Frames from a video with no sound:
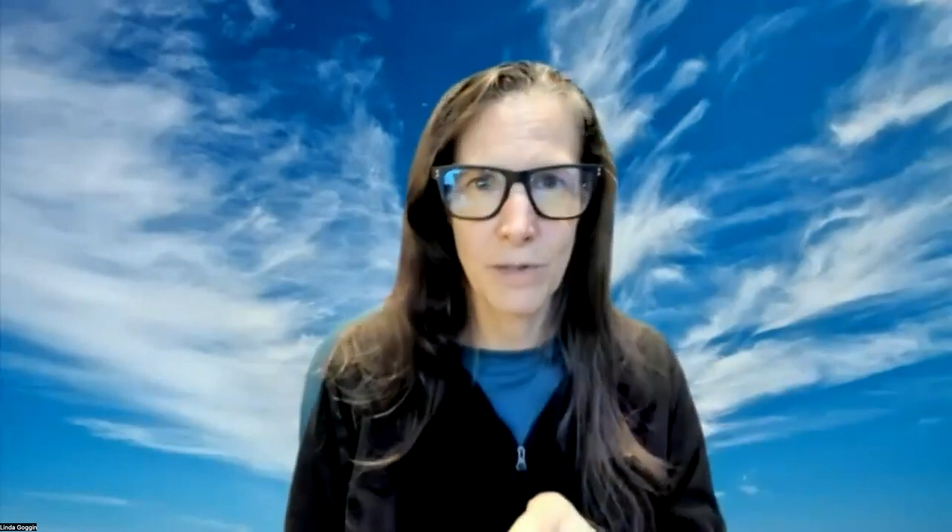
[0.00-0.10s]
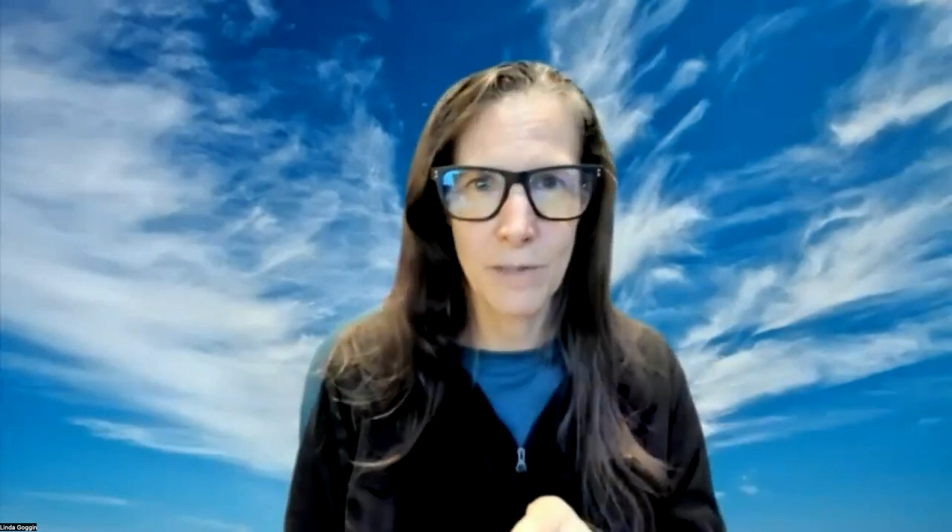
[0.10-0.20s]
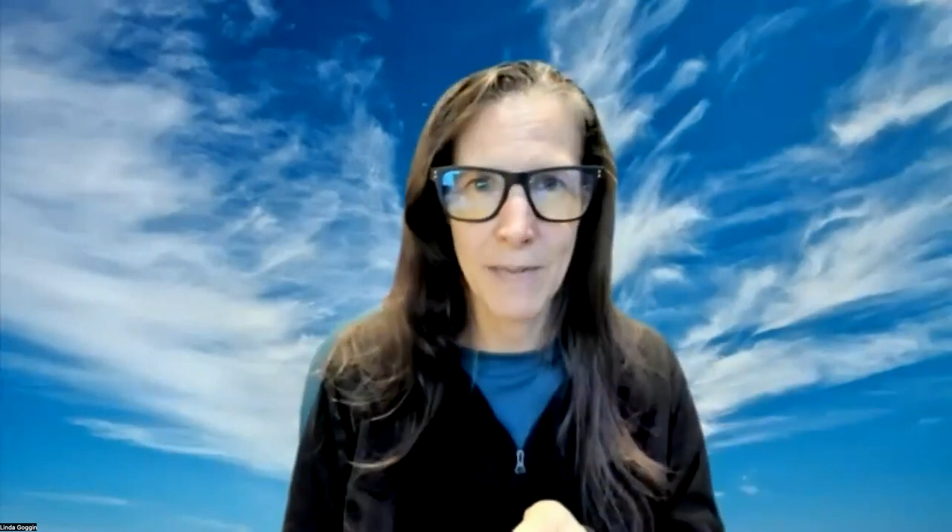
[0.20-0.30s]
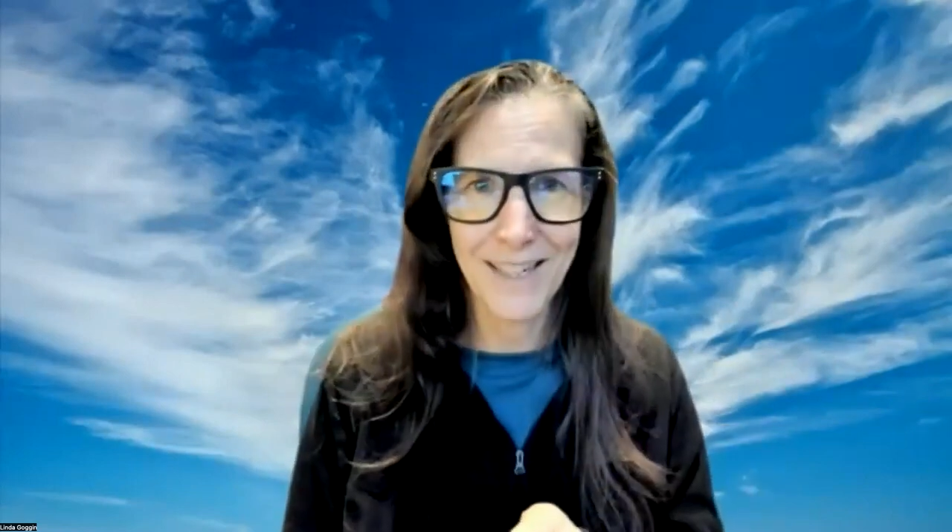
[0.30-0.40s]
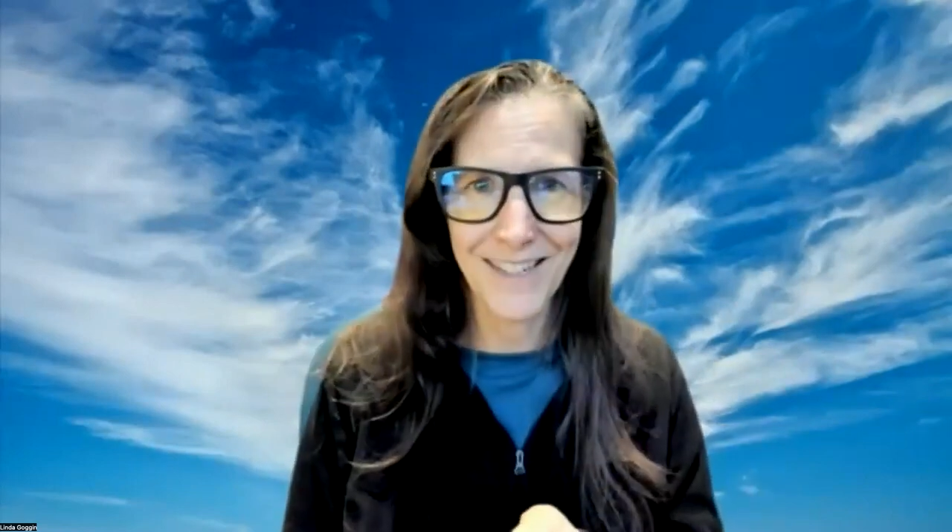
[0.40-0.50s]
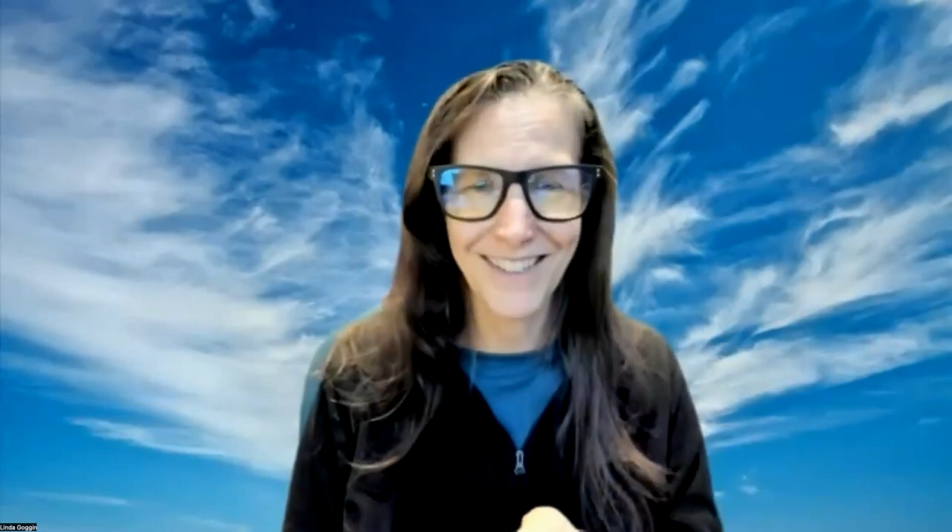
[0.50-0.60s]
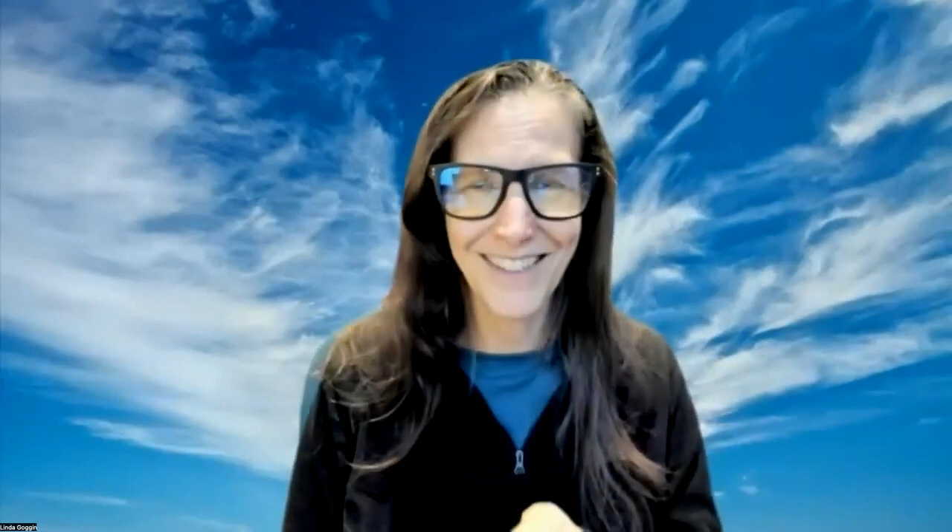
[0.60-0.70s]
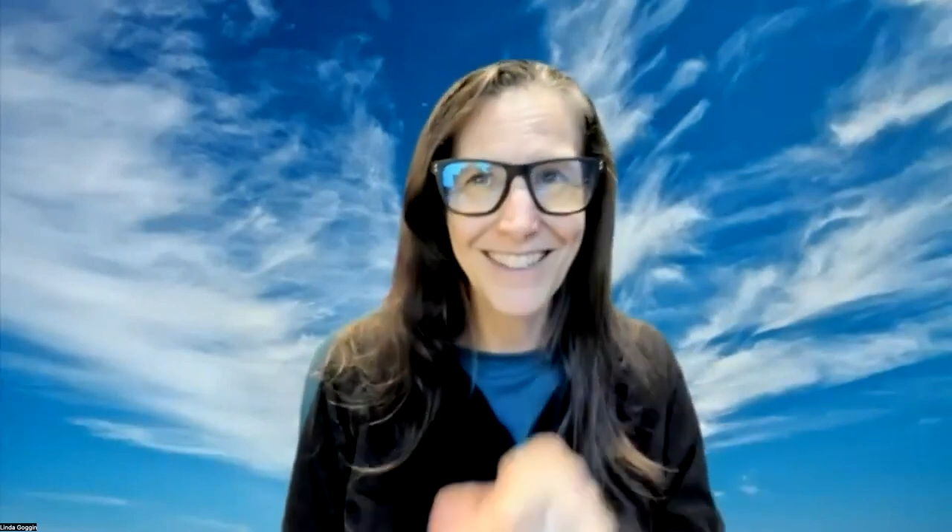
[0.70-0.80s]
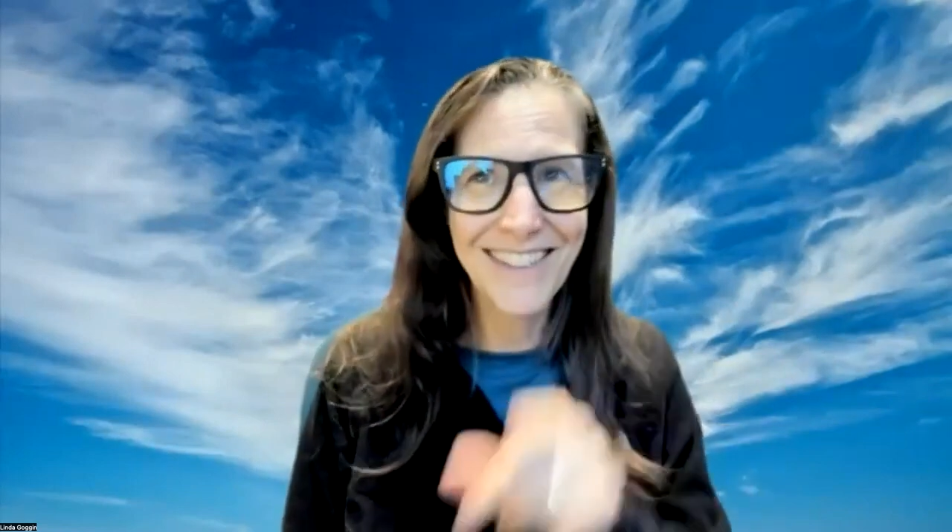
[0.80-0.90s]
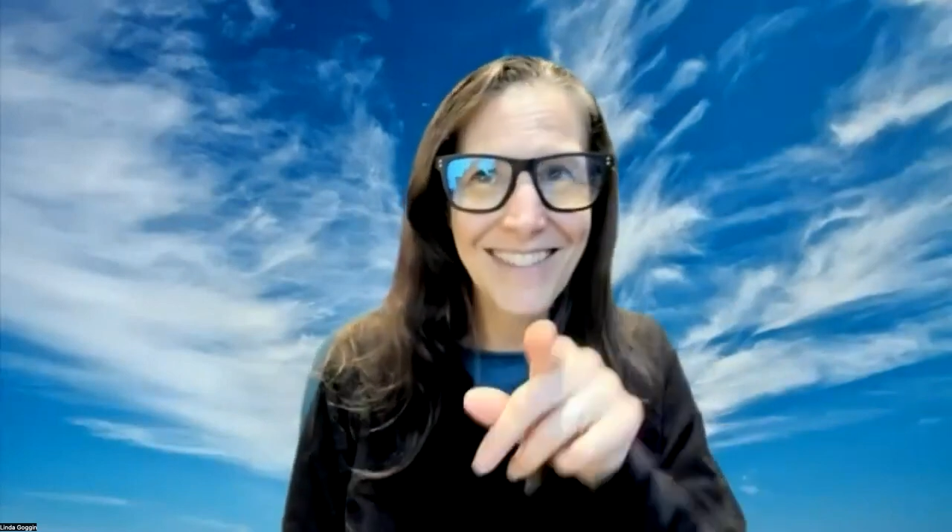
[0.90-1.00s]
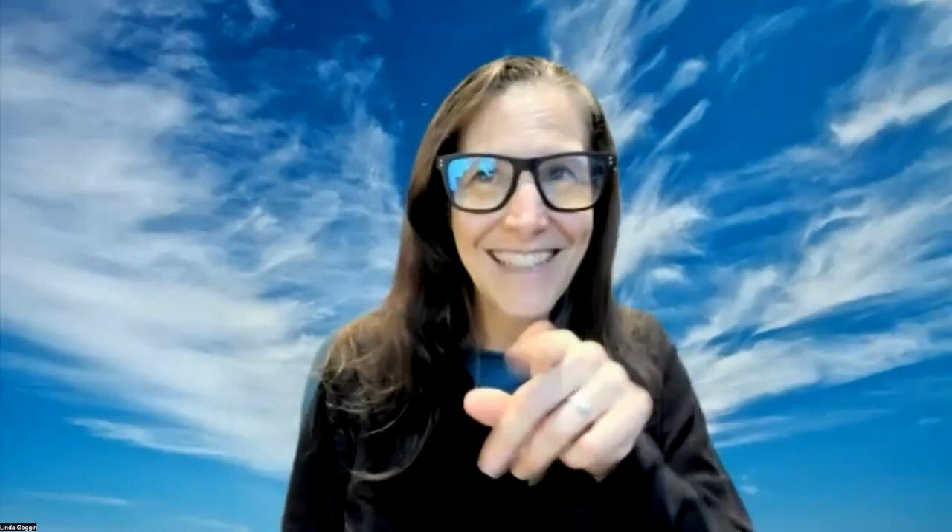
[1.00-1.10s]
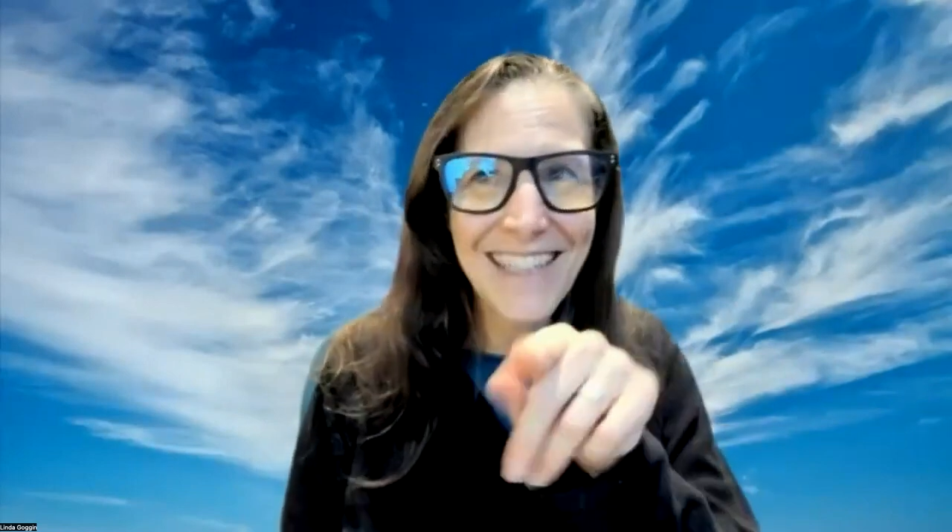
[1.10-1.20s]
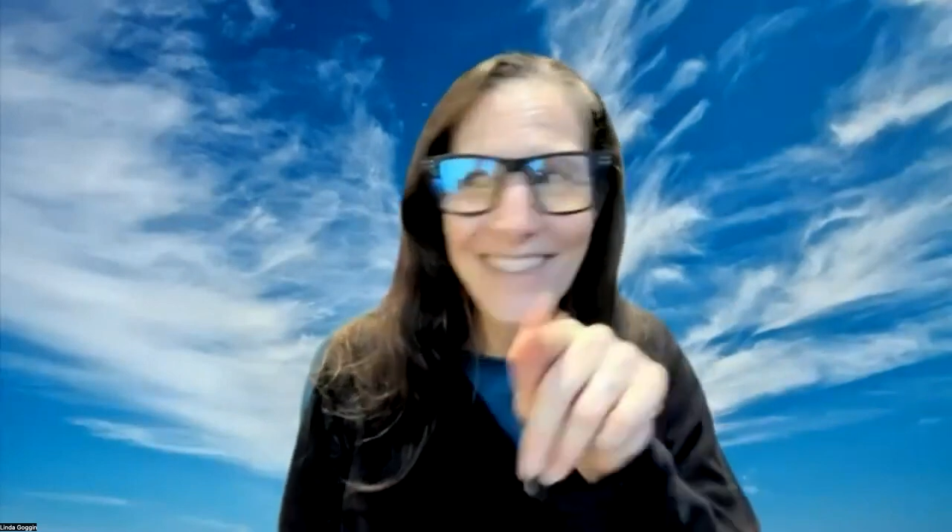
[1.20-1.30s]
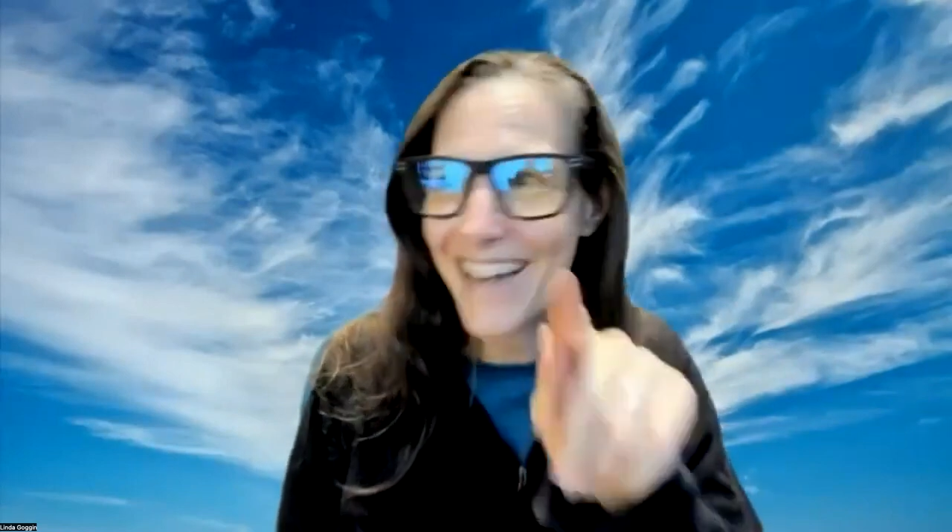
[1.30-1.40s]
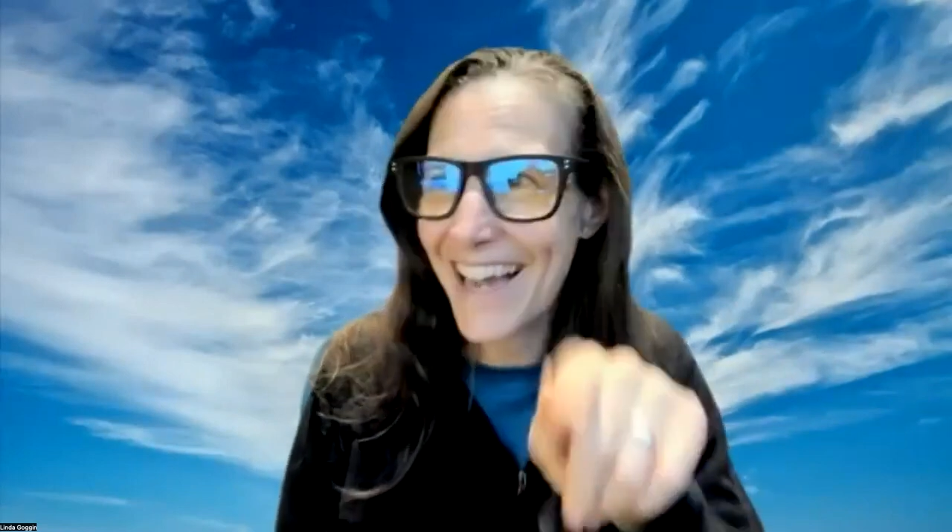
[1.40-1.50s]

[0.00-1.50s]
make sure you're doing your